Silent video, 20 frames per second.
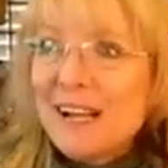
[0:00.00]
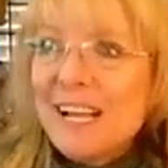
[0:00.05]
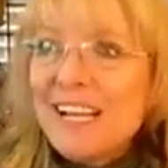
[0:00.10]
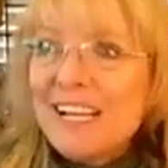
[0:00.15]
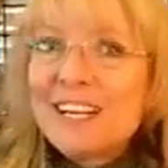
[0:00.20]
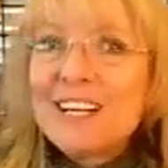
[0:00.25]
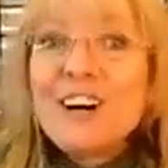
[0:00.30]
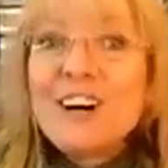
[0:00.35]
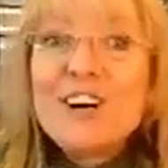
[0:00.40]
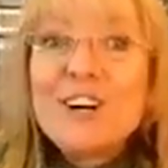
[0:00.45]

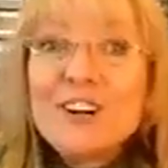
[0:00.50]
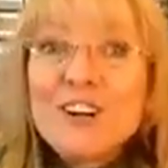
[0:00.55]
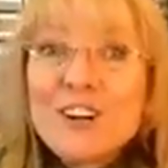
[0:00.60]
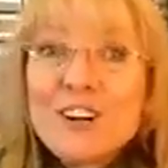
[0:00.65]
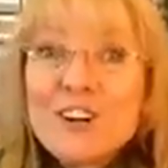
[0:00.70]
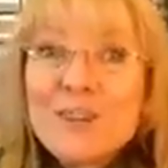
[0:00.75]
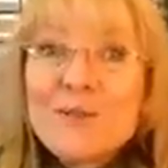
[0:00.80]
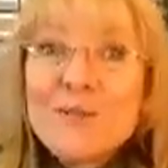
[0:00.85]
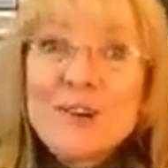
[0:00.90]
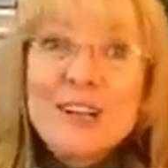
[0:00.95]
my
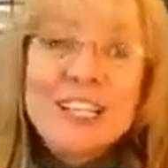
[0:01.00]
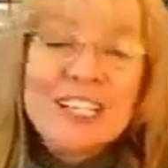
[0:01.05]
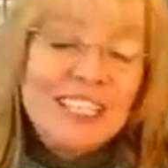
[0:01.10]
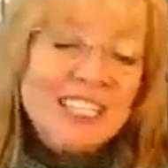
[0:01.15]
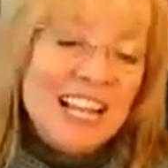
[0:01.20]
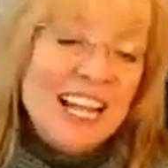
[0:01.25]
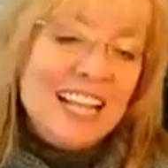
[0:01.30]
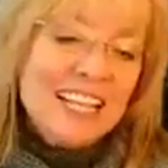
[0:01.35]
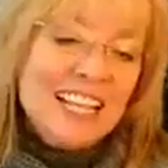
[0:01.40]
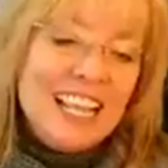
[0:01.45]
car
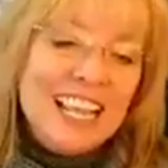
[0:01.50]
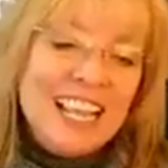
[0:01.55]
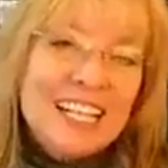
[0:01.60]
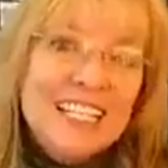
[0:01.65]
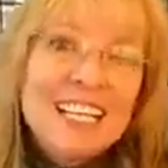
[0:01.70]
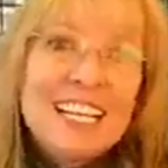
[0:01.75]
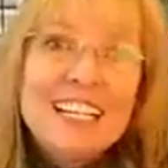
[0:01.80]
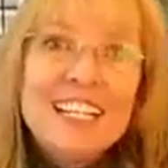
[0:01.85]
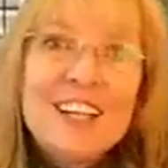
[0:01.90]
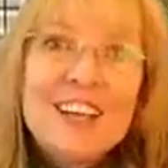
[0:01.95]
had the
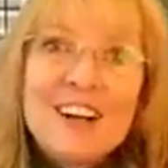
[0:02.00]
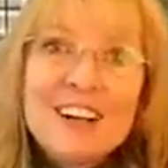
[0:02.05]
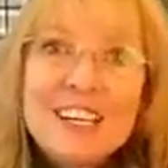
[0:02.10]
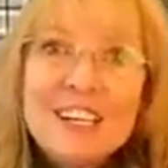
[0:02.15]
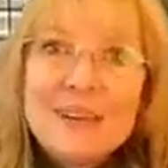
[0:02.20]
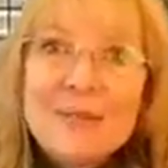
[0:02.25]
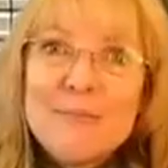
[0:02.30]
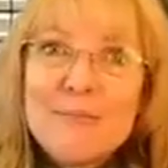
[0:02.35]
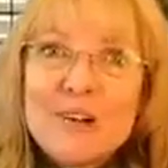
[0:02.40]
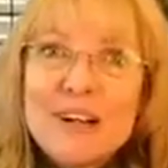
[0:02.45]

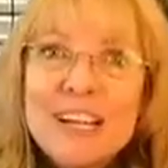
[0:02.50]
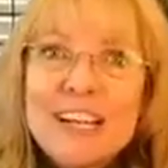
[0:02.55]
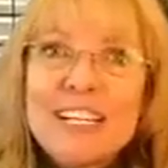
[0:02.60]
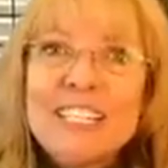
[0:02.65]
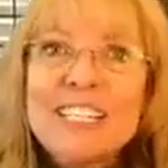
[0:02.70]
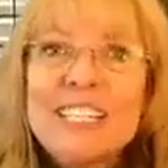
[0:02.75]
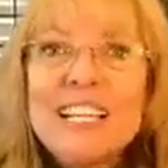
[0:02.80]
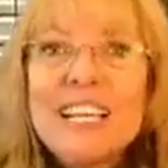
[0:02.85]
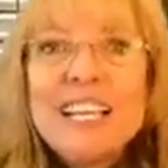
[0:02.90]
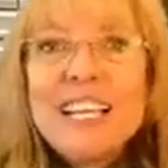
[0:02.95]
anti-locking
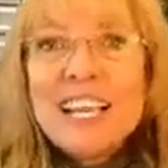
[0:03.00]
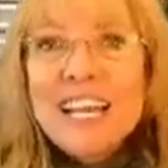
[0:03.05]
brakes,